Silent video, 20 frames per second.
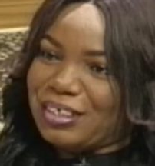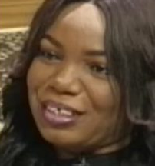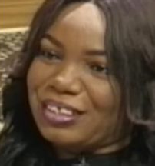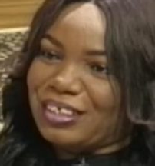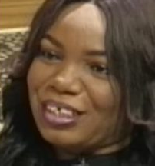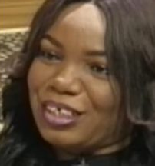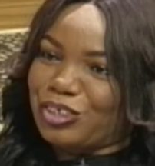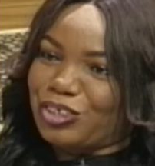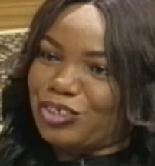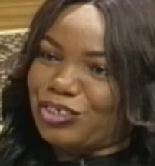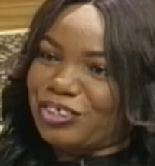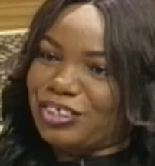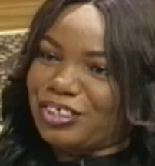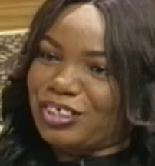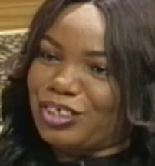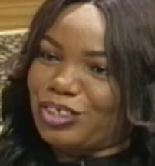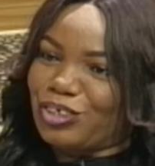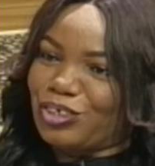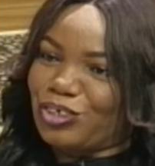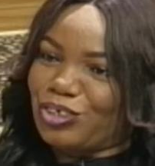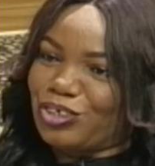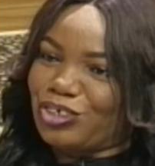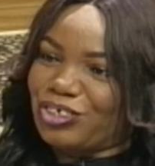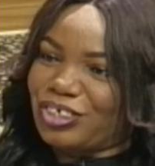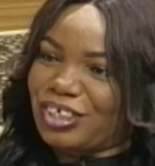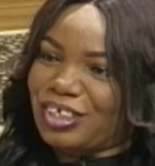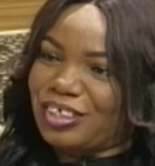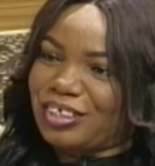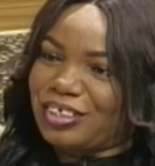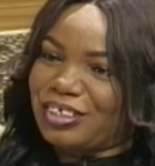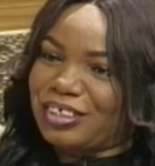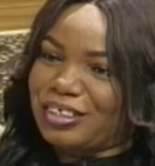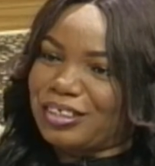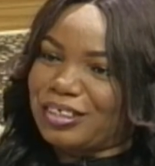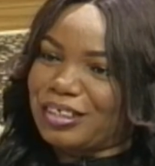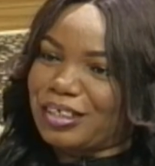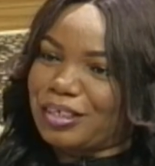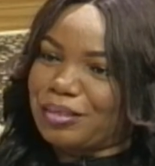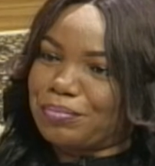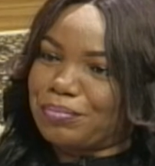attention, in a nutshell,
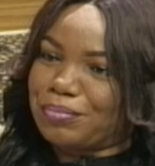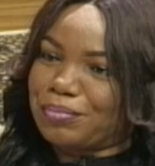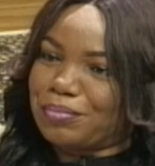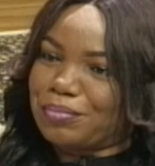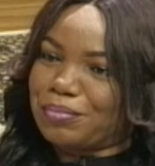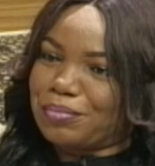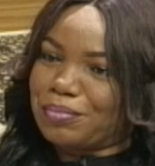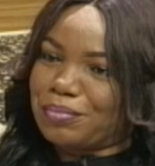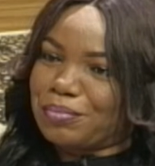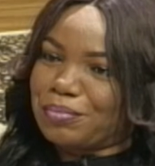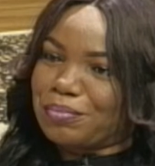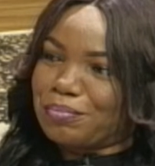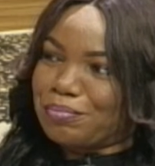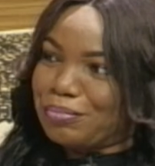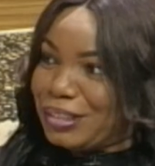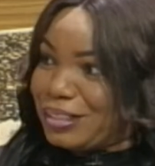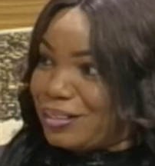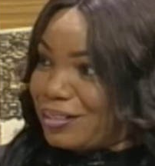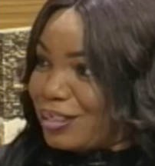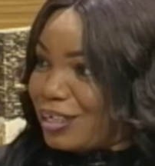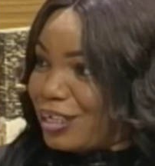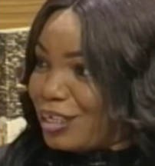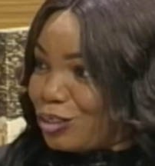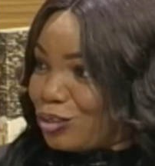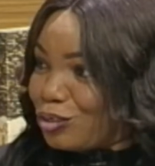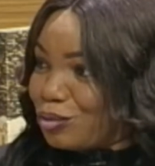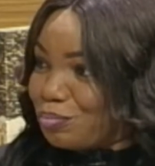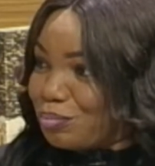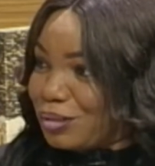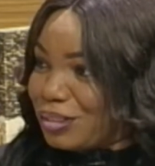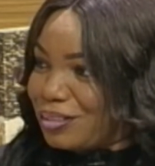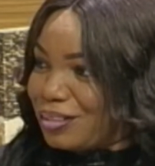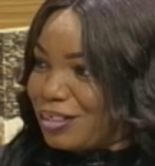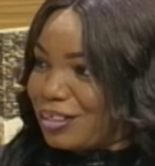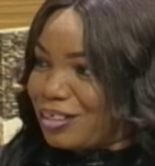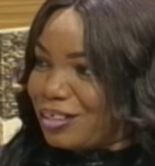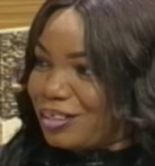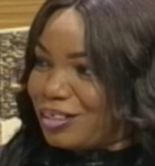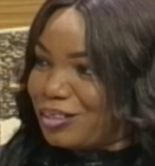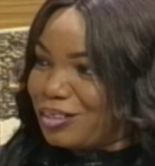it's um, being there and not being
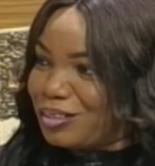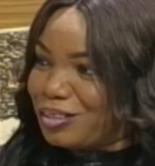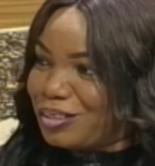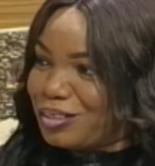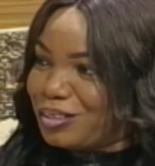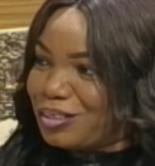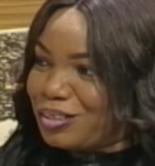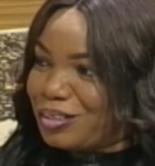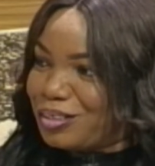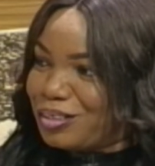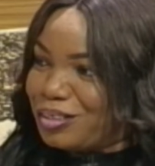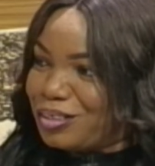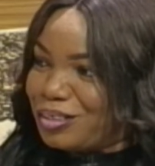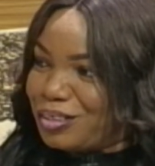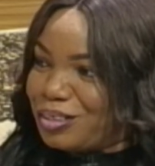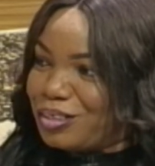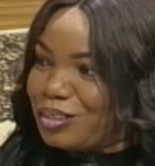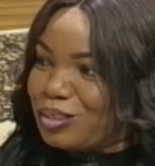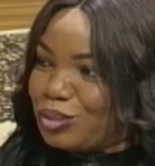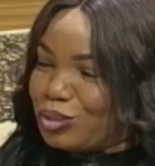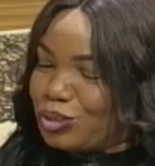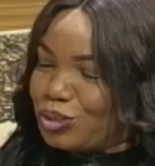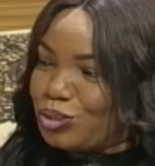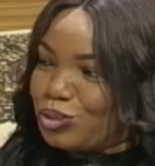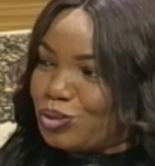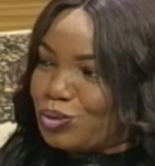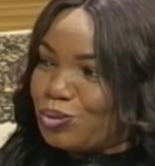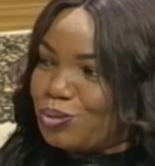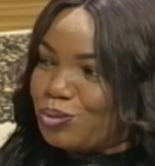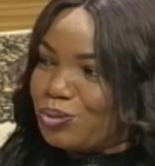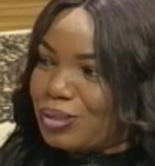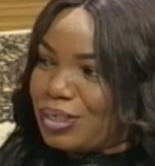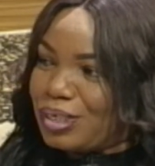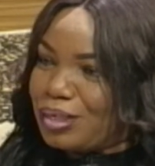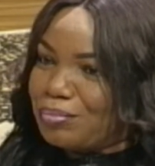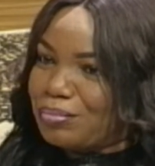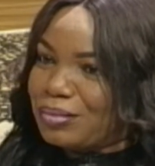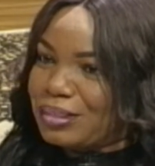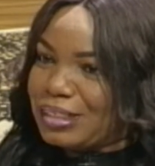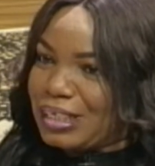there. Mm. Okay. So
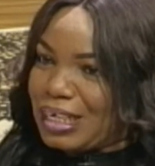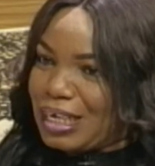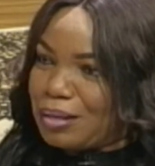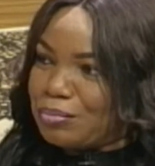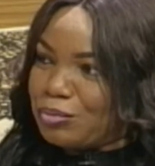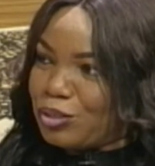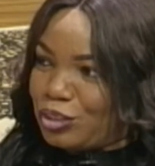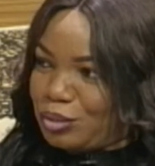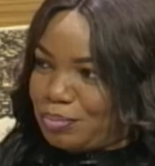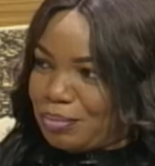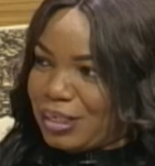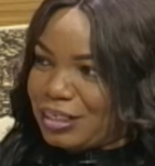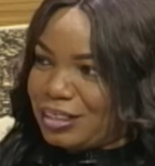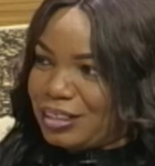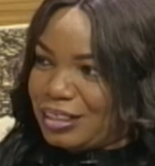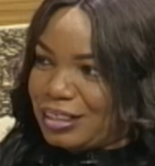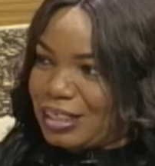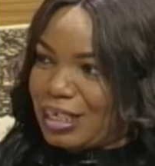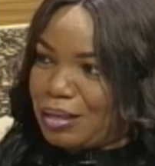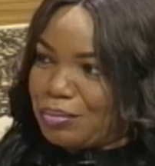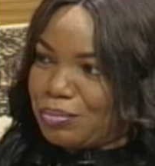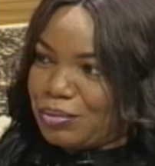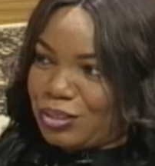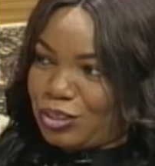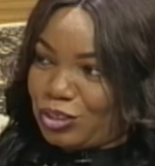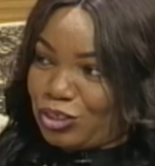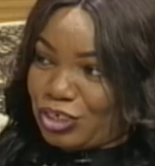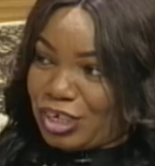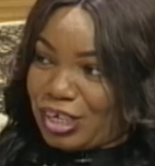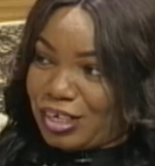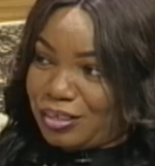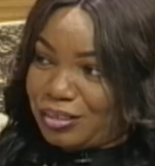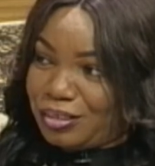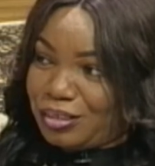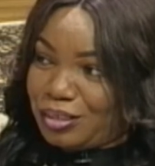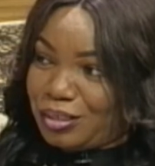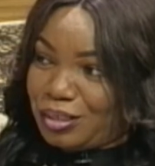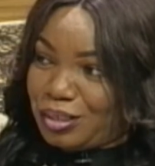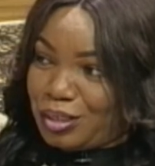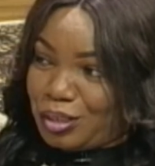um, time, you're spending time with the child,
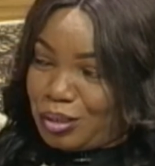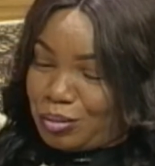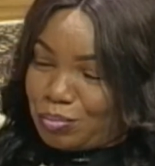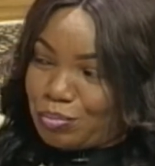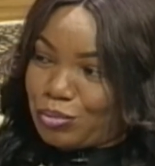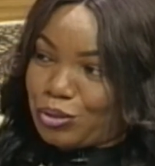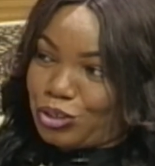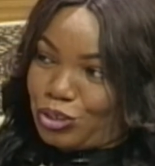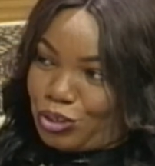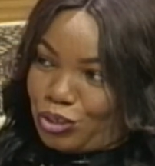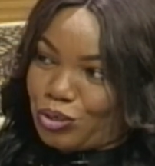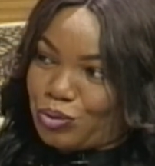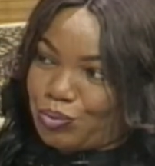mm. but you're not